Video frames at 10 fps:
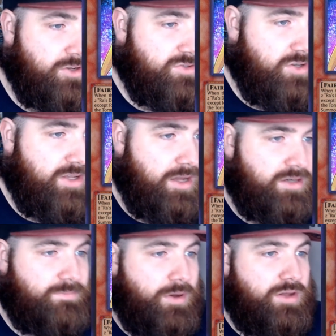okay, I'm going
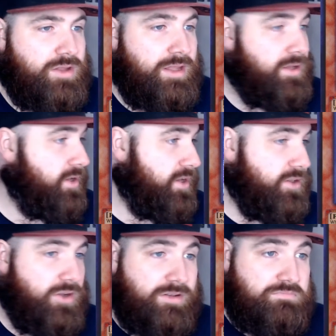to buy
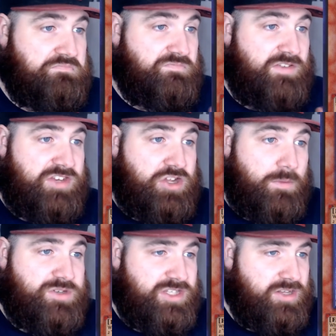like 50
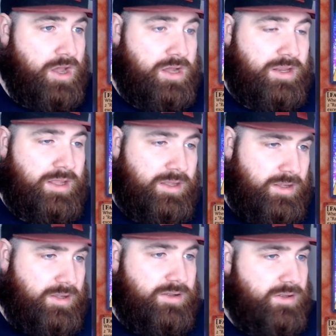copies of this card,
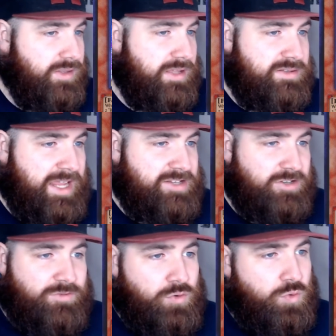that takes off
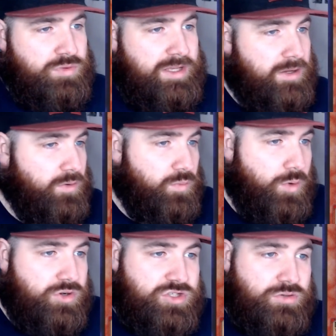all the
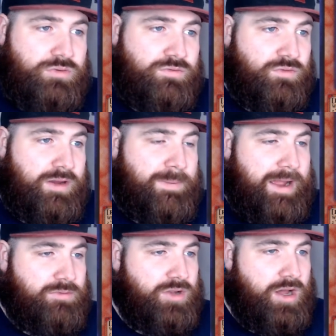£1, £2 and
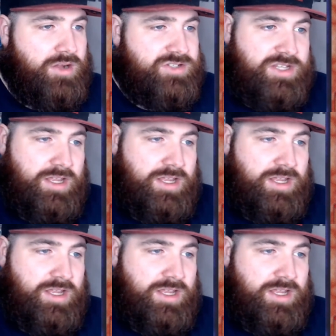£3 cards.